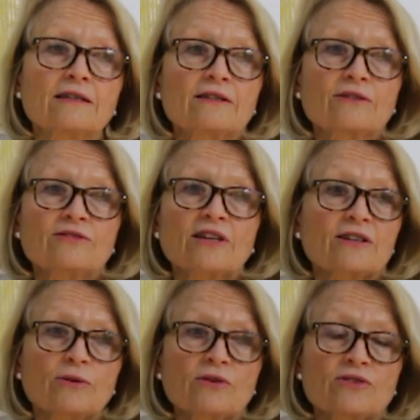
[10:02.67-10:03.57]
There's
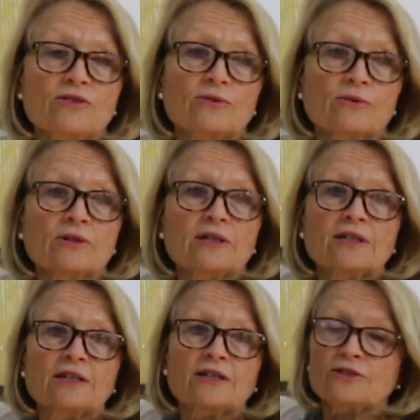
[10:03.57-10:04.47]
nothing you can do.
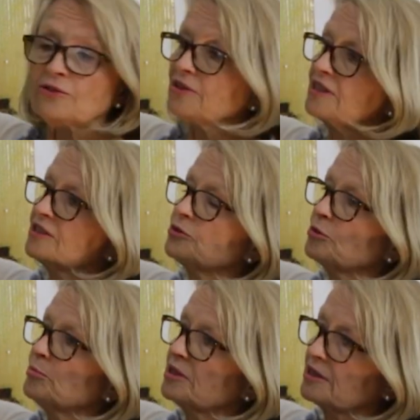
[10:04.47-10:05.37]
Turn it into
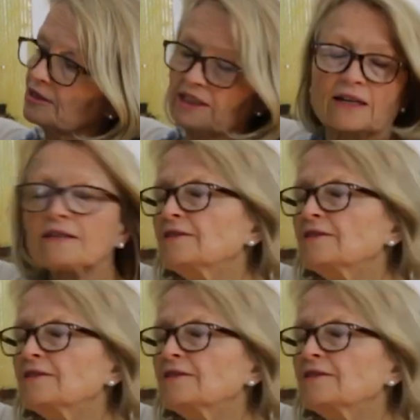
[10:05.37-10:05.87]
a big, yeah,